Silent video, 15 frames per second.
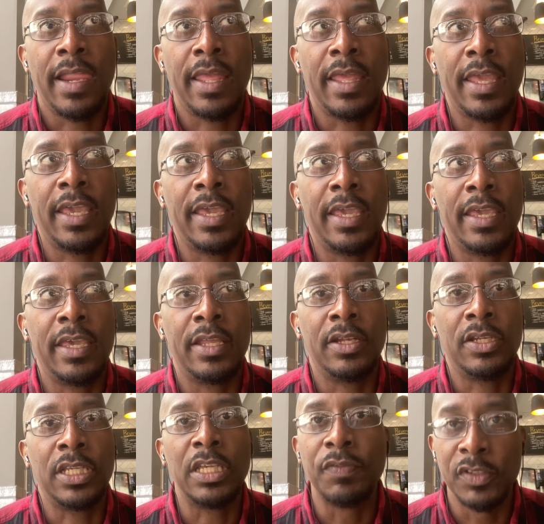And
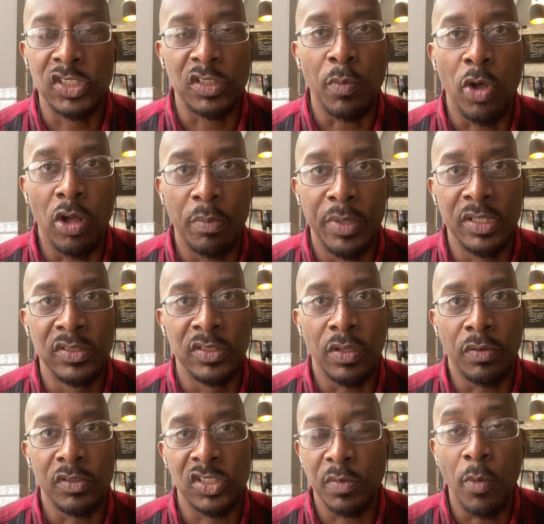even small business
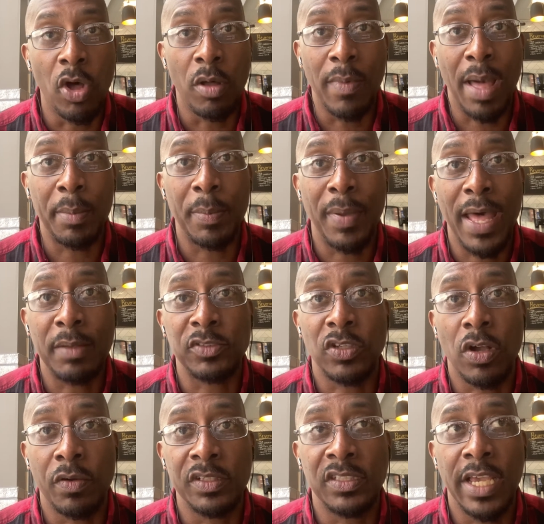owners, small mom and pops are
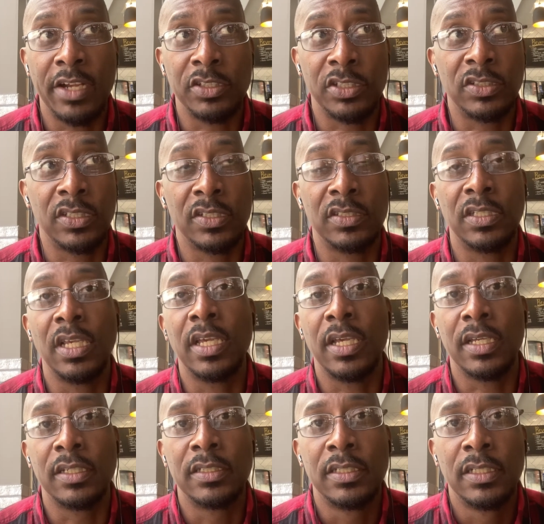always hiring. She says, yeah.
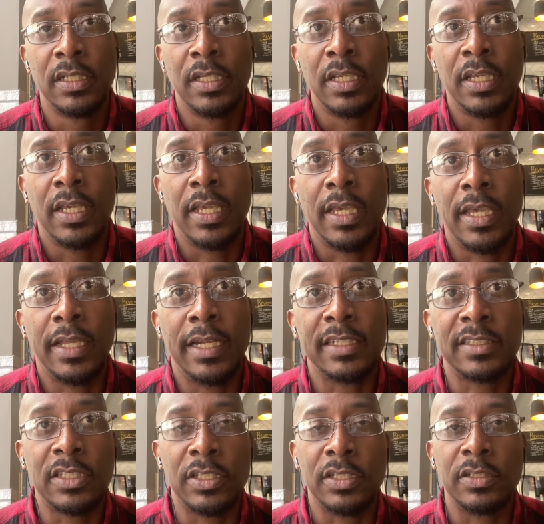And I
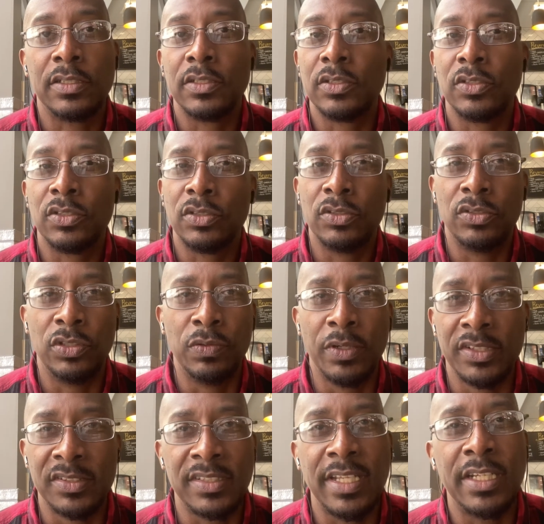said, do you
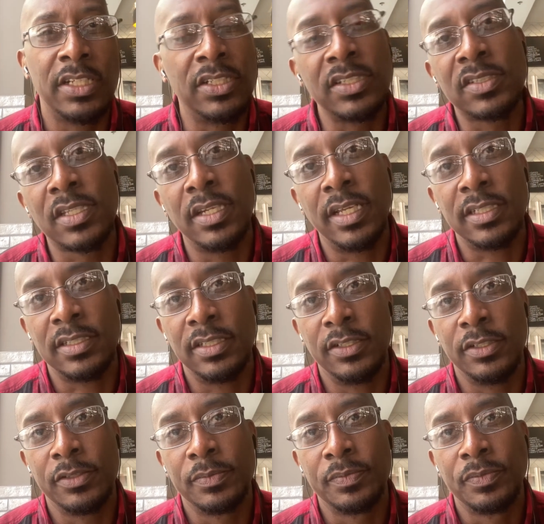understand the disconnect here?
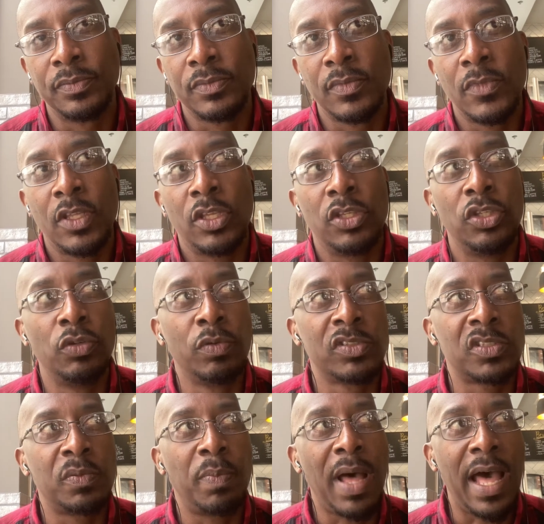You
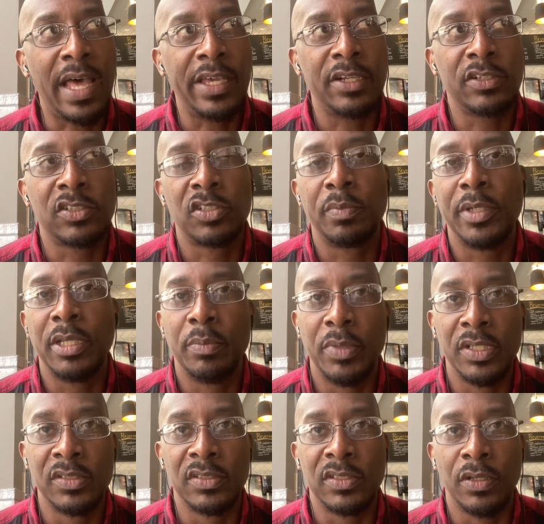aspire to be a
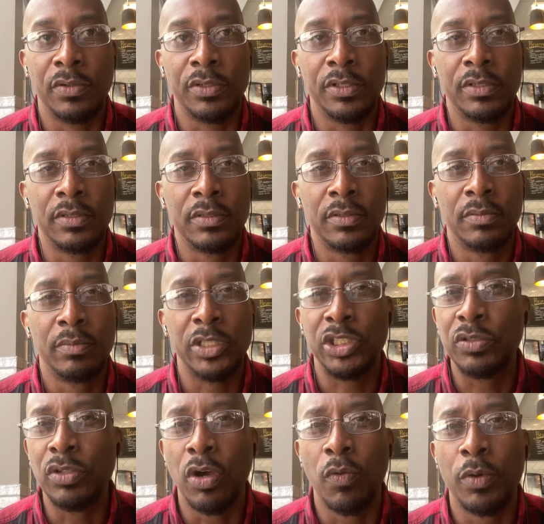business owner, but you
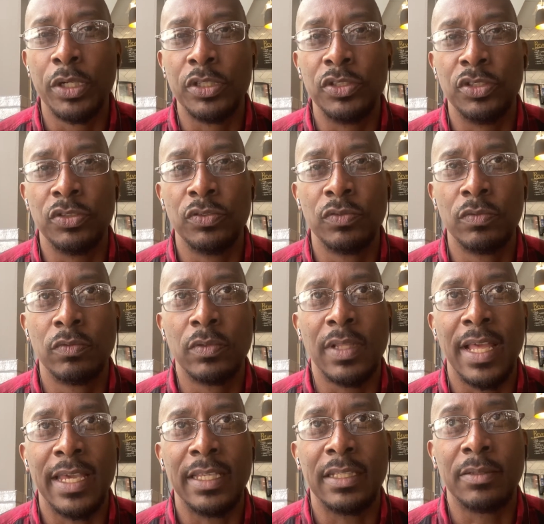don't want to do
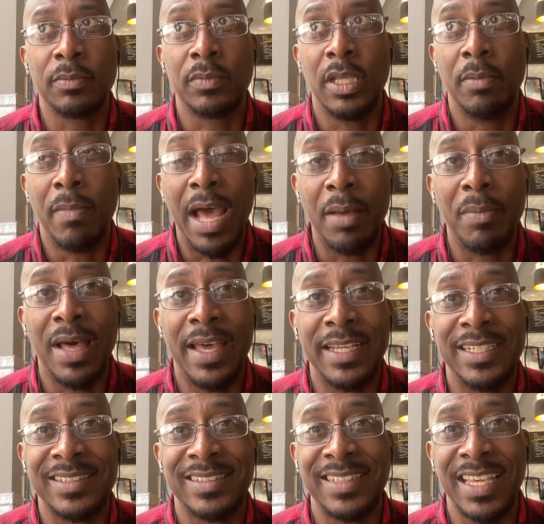like in my mind, the
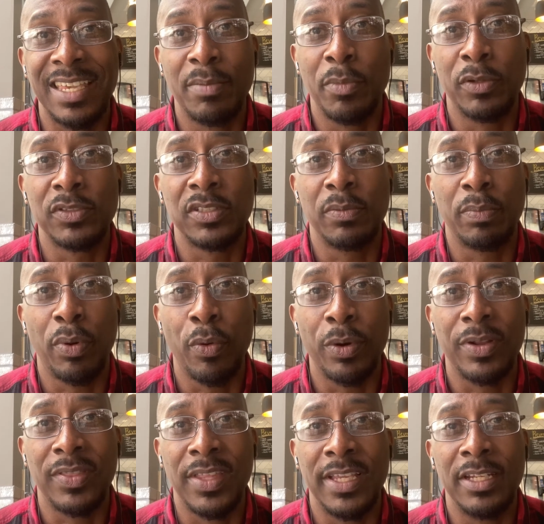second most
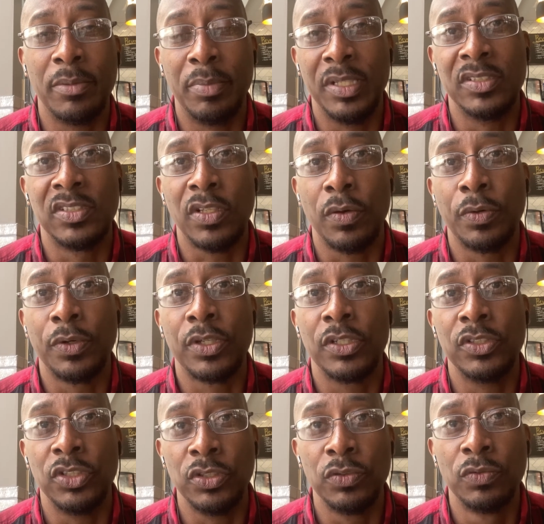important thing a business owner can
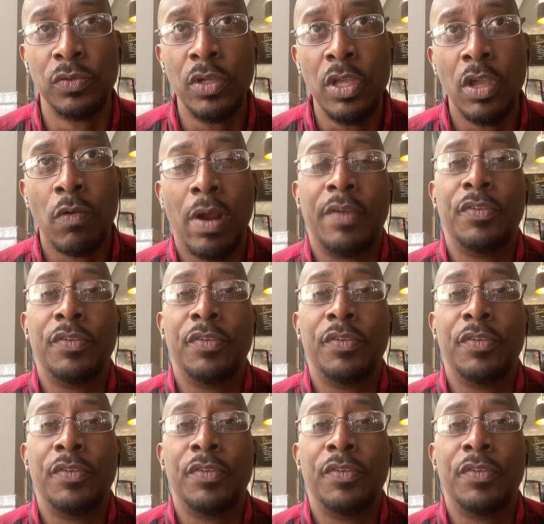do. Right?